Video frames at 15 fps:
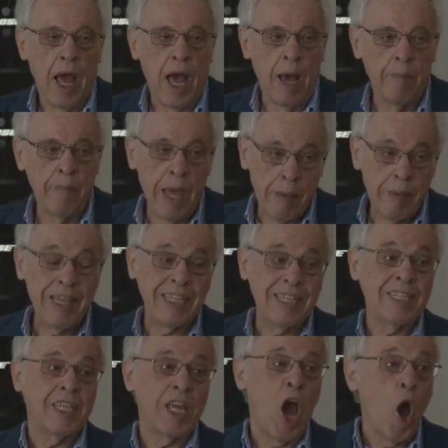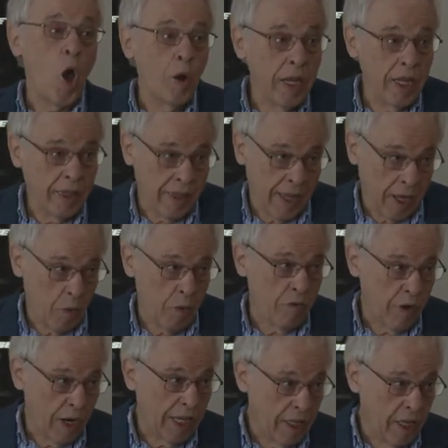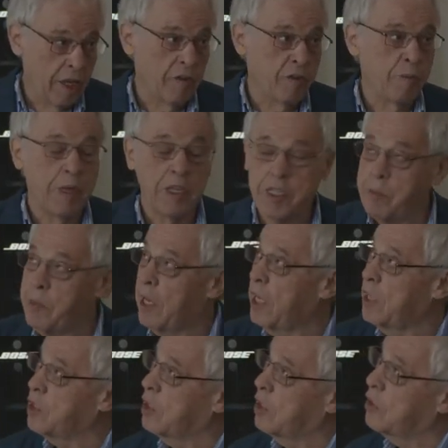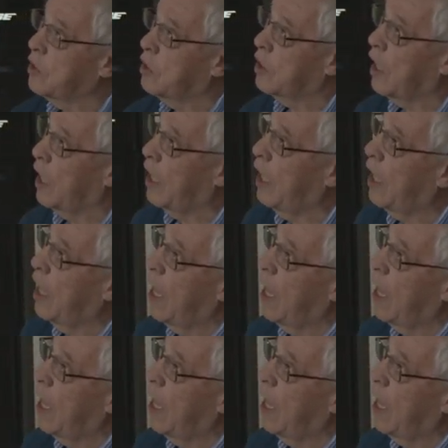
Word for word: Uh, maybe this is the only thing we've really learnt from the simulations, okay?